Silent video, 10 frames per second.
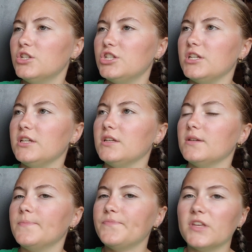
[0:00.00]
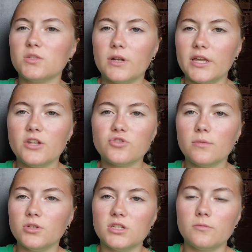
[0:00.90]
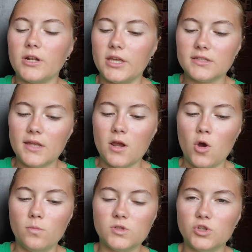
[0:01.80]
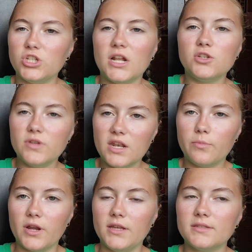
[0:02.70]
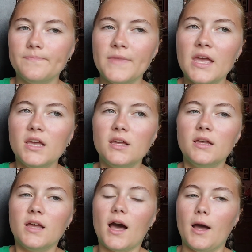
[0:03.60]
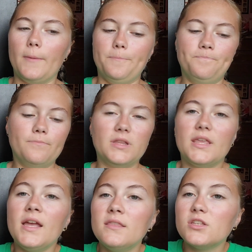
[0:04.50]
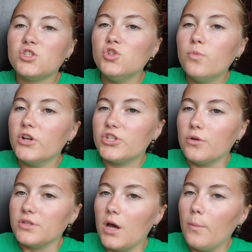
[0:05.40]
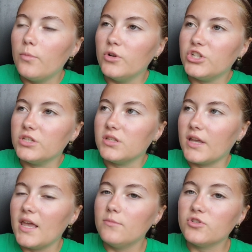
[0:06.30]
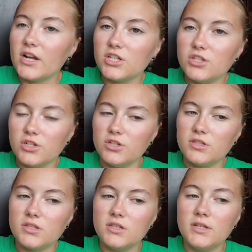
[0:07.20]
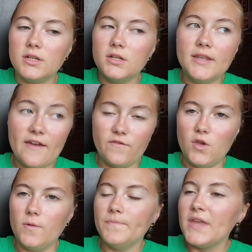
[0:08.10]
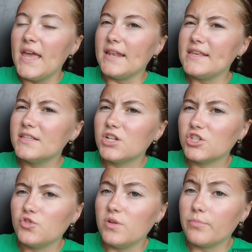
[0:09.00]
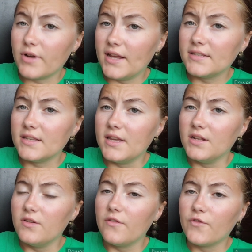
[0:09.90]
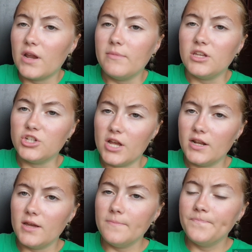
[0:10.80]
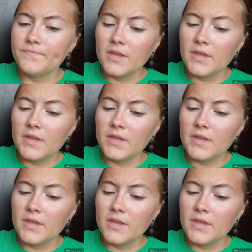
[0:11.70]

She doesn't want to get in trouble, doesn't want to get sent home, so she's not doing any pranks. Um, but then this new boy shows up, which is the camp director's nephew, and he starts doing pranks and framing Jenna,